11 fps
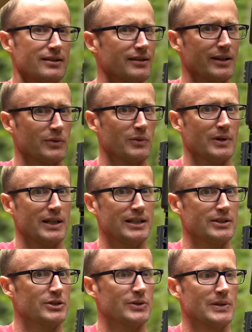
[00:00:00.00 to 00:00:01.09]
you're like,
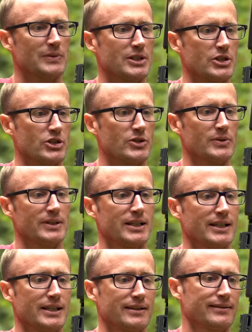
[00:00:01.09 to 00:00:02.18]
why do I want to shoot
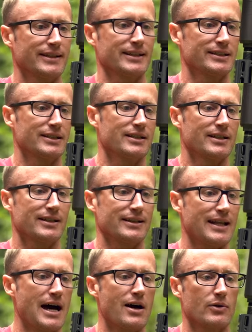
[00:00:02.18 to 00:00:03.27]
anything
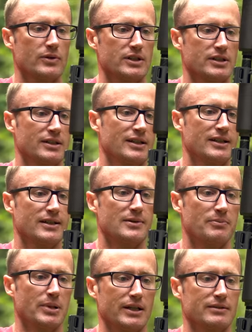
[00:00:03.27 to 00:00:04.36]
loud?
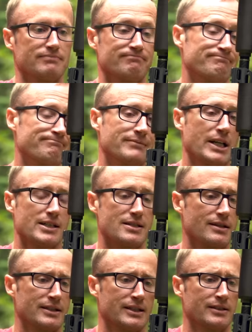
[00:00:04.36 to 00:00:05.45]
But it's
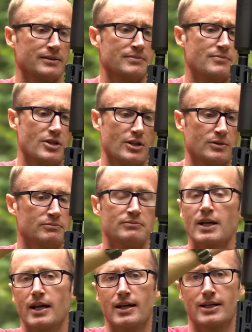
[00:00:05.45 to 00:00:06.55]
on here, so
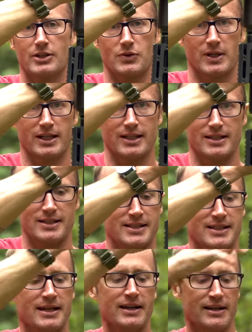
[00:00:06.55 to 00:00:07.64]
it is what it
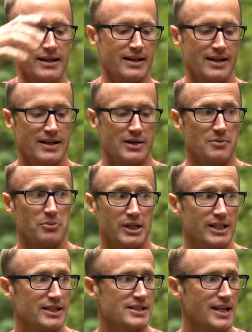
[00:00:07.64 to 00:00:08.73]
is.
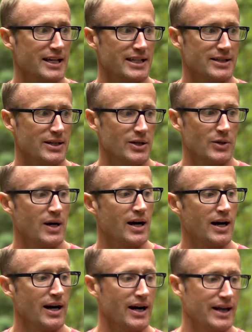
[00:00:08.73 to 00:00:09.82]
Pretty excited though.
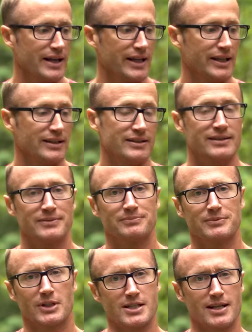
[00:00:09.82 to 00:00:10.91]

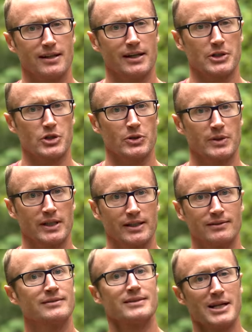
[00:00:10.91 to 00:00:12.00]
Because I like
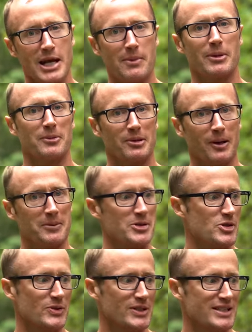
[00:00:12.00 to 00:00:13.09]
shooting, am gonna probably
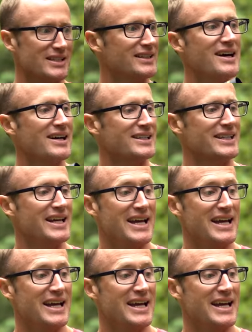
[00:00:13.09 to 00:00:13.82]
shoot this a lot.